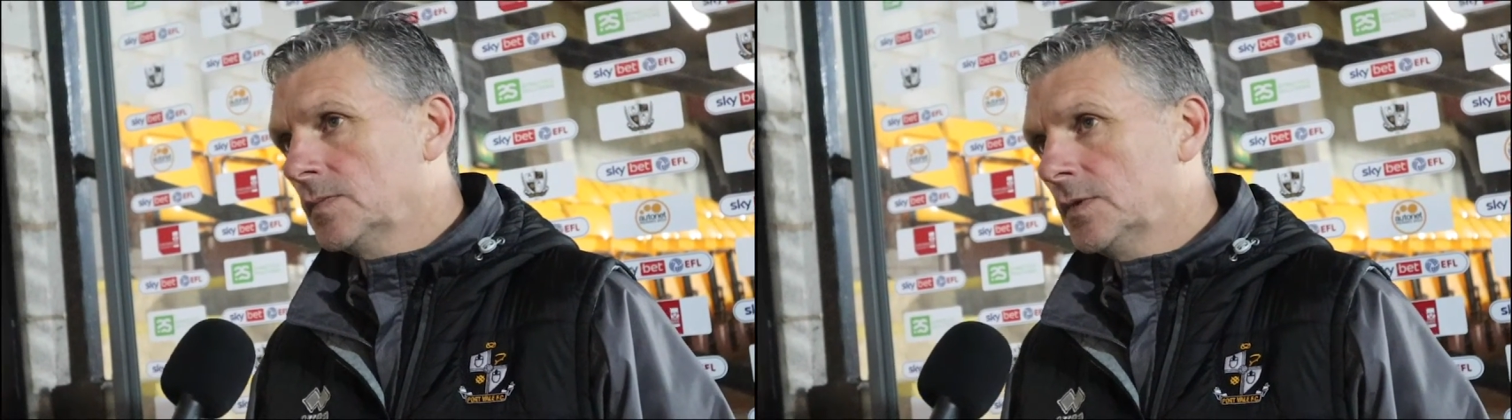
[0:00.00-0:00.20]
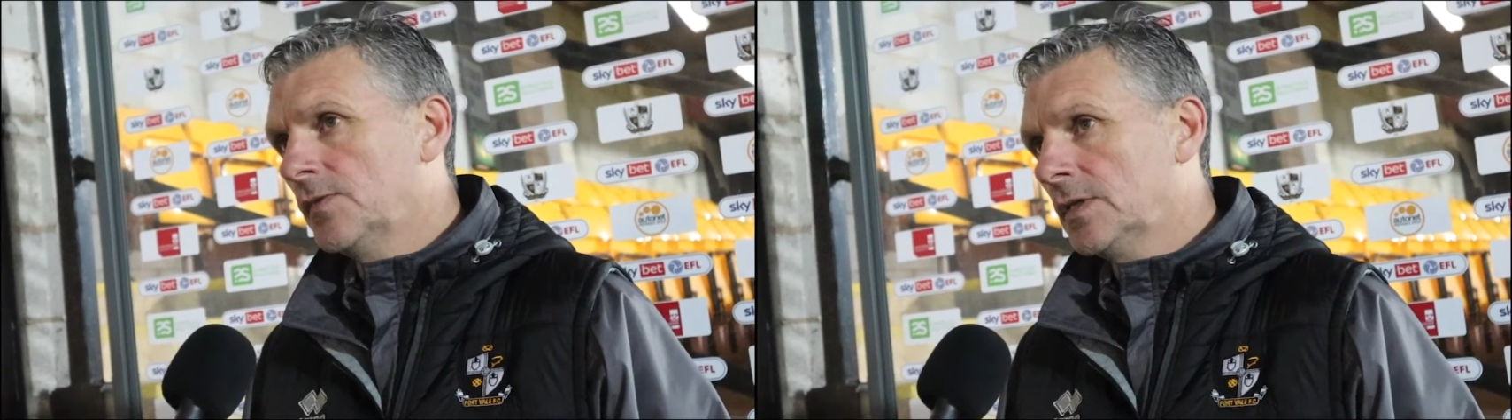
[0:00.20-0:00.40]

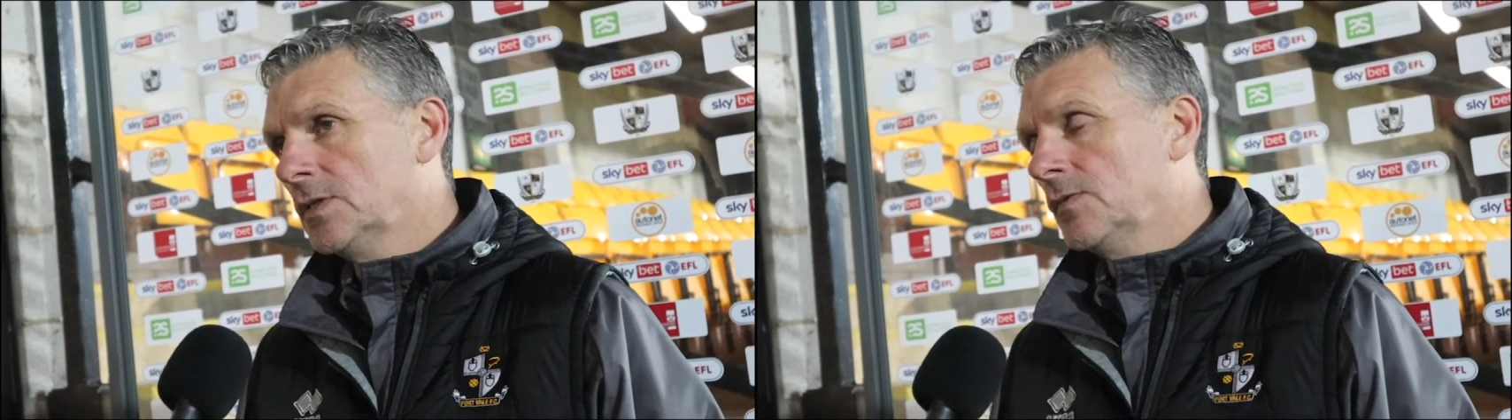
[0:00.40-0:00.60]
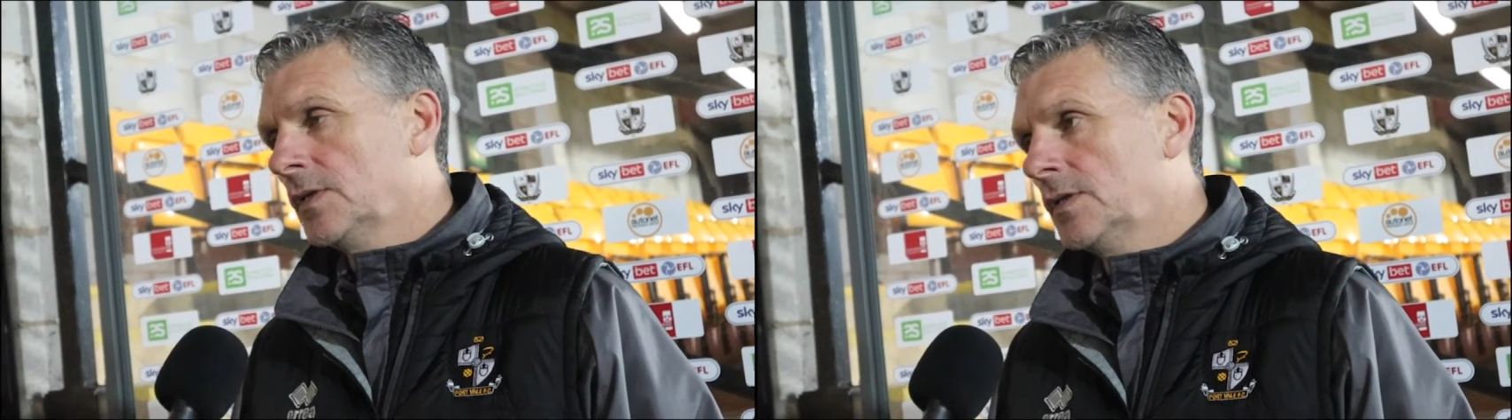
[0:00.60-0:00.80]

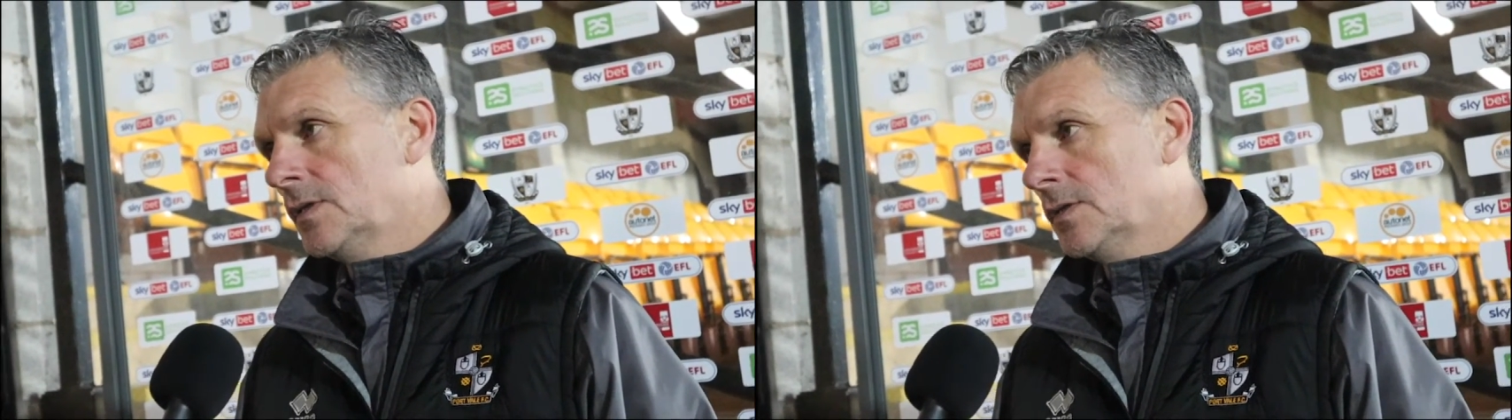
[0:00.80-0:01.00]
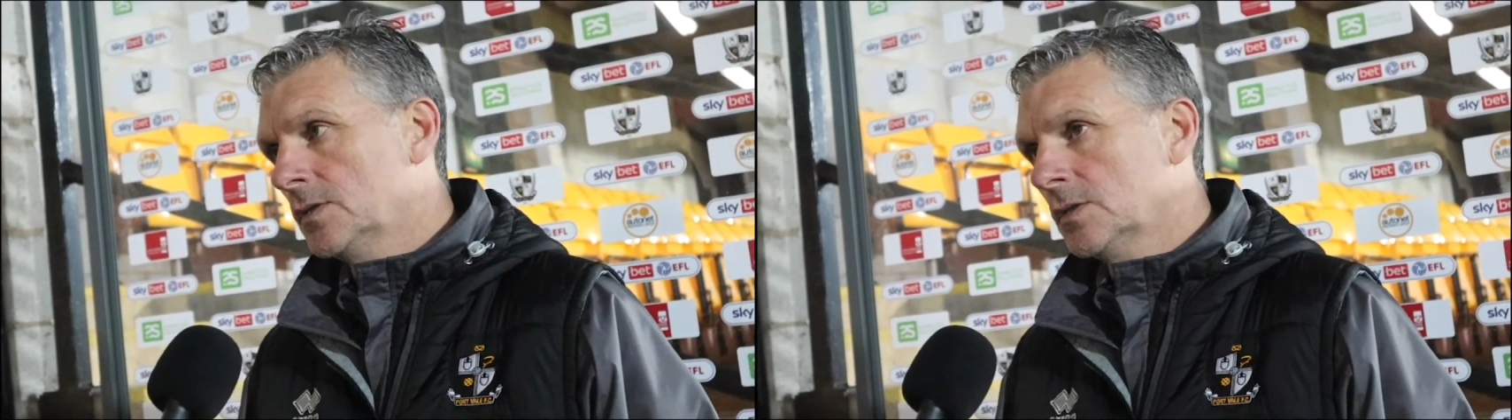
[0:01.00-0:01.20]
defensively
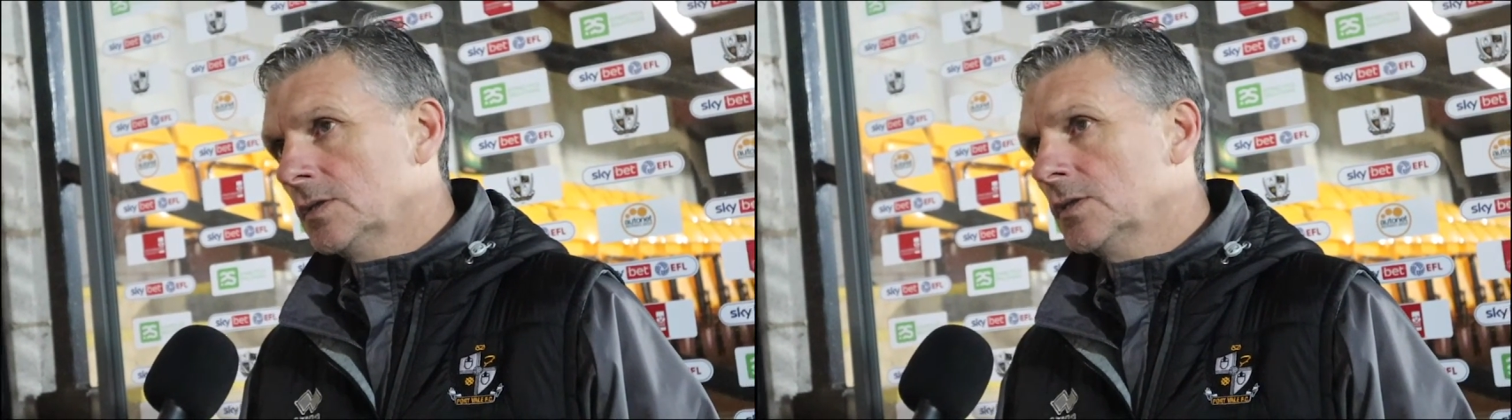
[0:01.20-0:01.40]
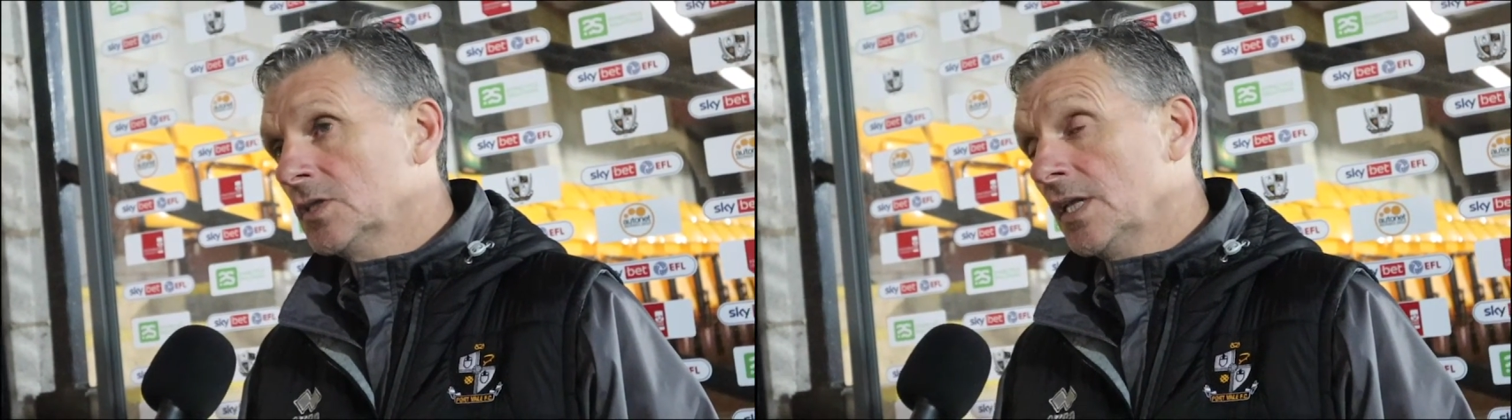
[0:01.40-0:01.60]
that's
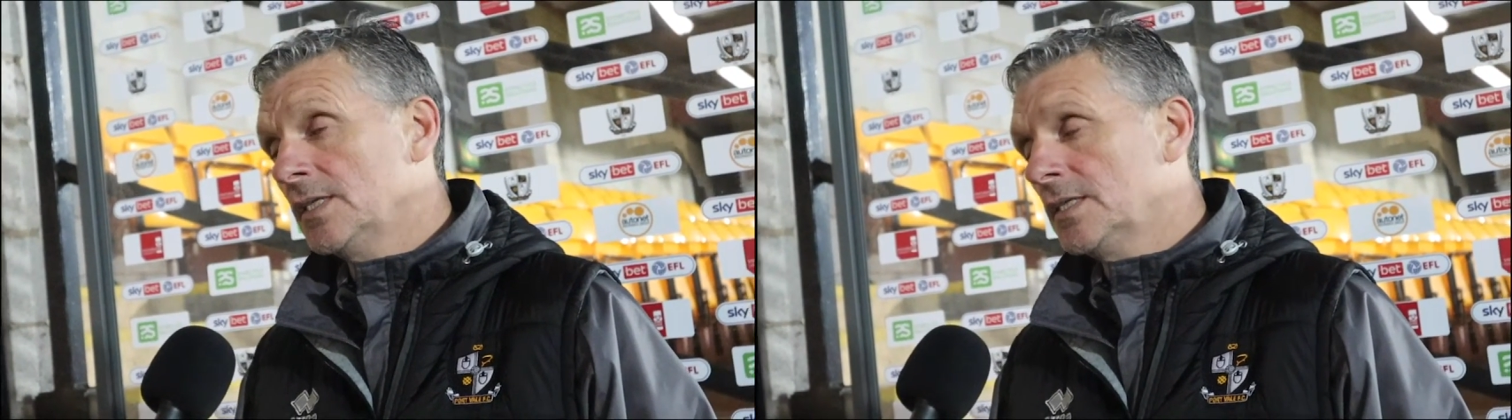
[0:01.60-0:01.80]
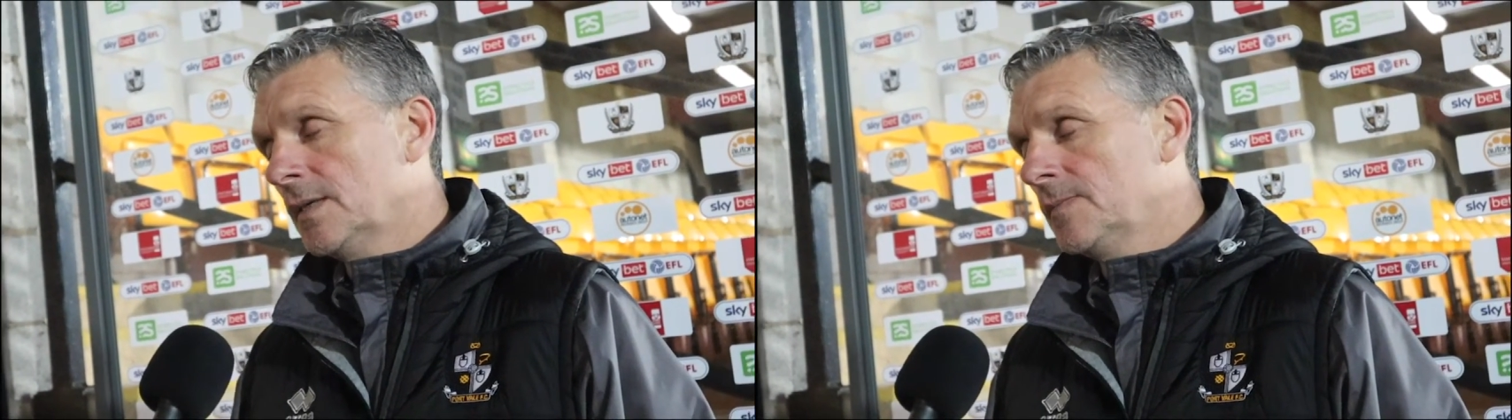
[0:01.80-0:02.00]

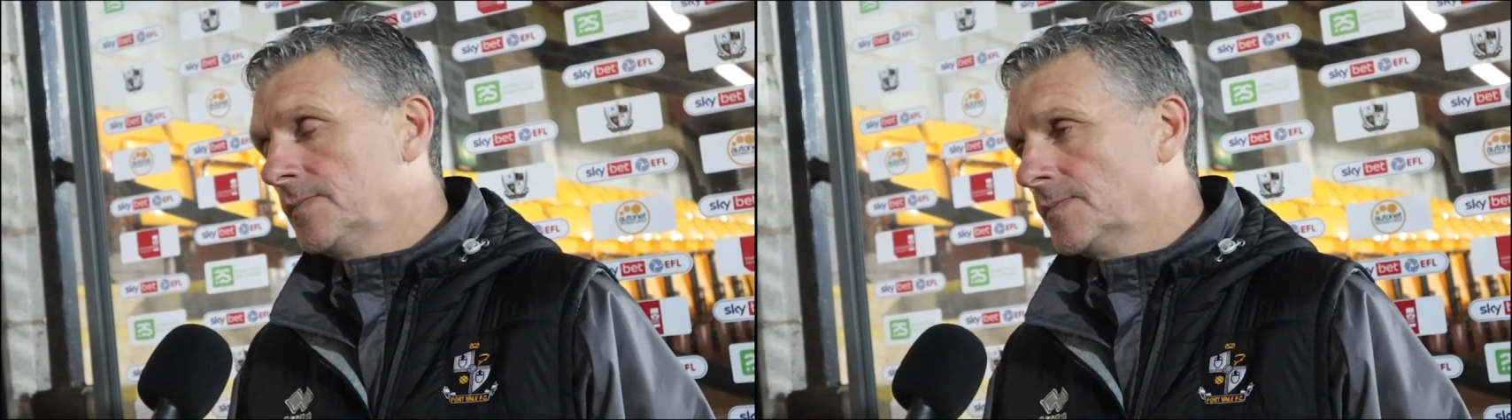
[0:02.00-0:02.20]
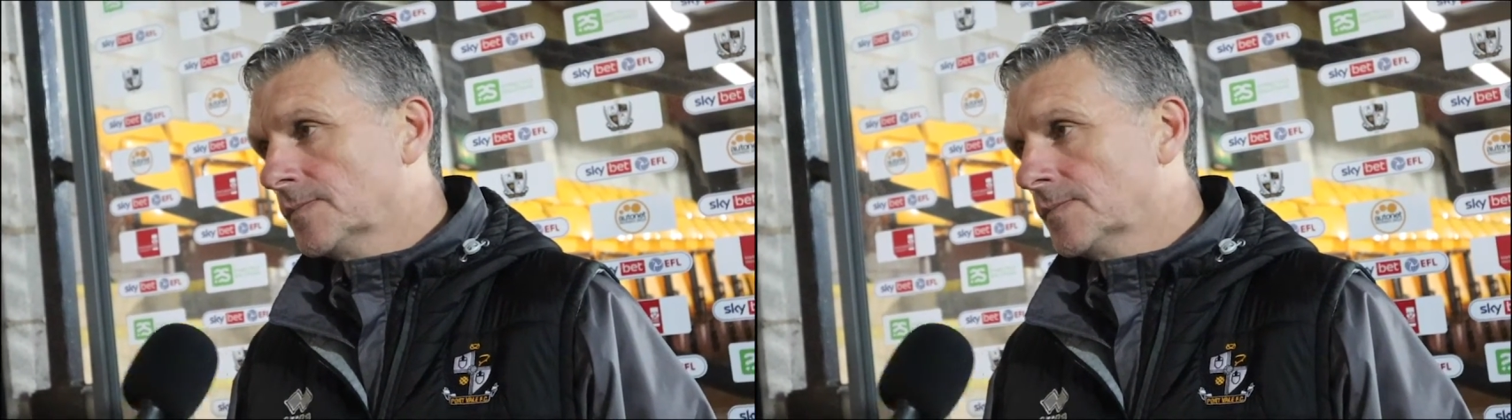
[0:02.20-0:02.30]
led us down.